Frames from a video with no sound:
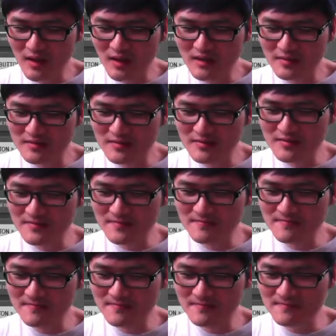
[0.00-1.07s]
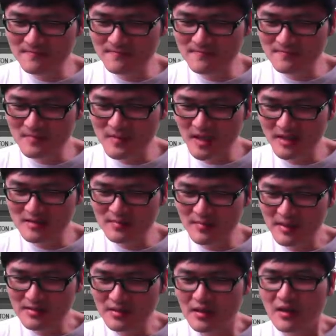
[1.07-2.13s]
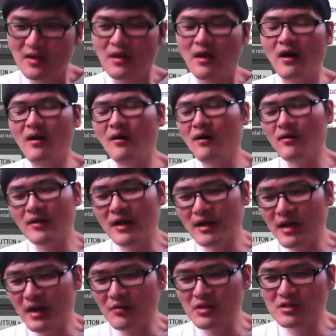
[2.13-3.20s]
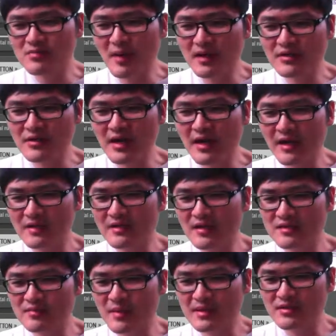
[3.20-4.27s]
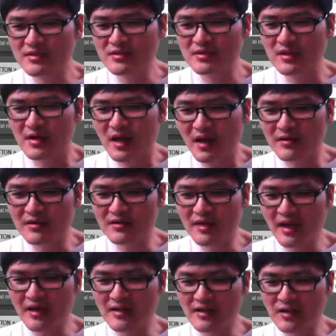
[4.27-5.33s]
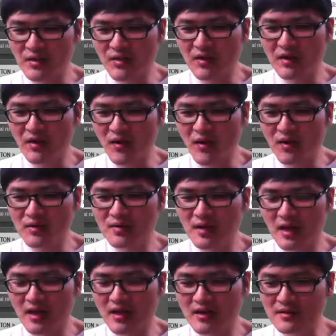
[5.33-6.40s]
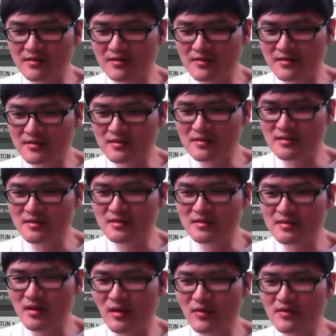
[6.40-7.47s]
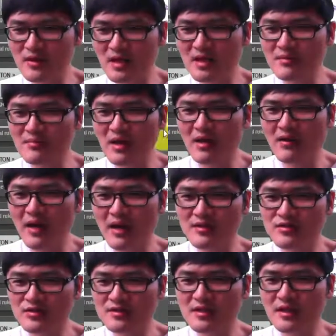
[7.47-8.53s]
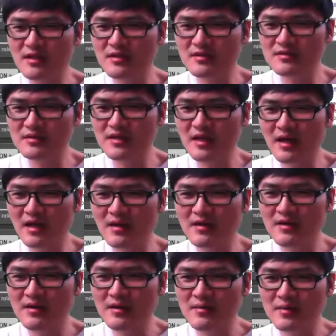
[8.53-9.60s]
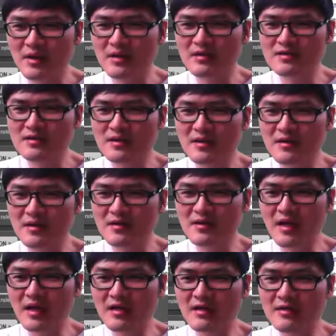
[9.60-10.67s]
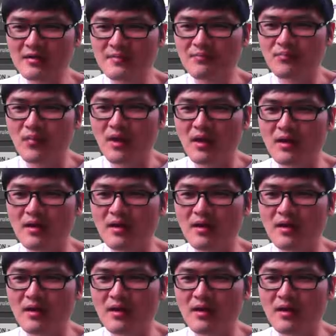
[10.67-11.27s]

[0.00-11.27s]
called test message. Oh, okay, get response. You cannot test message other than your own own email address here. Yeah, because you can